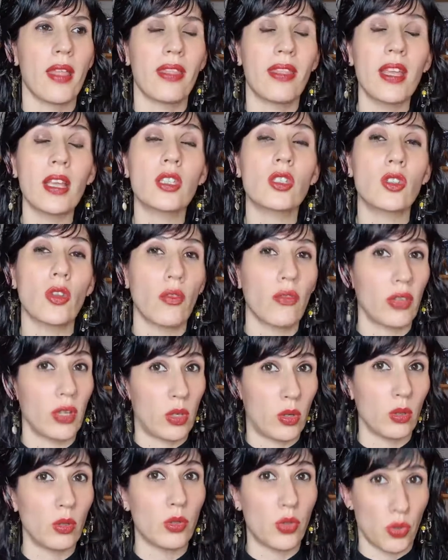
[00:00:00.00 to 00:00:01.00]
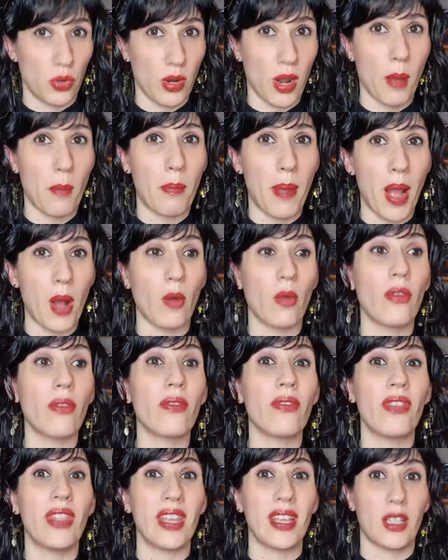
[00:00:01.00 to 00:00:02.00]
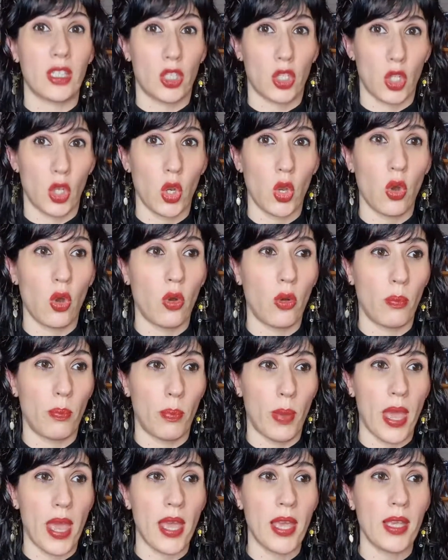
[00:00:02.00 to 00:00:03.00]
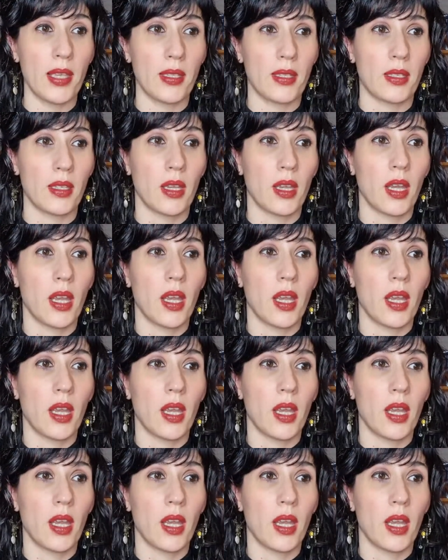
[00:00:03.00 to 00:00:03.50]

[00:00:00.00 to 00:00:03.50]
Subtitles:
There's something cultural about the slow pace,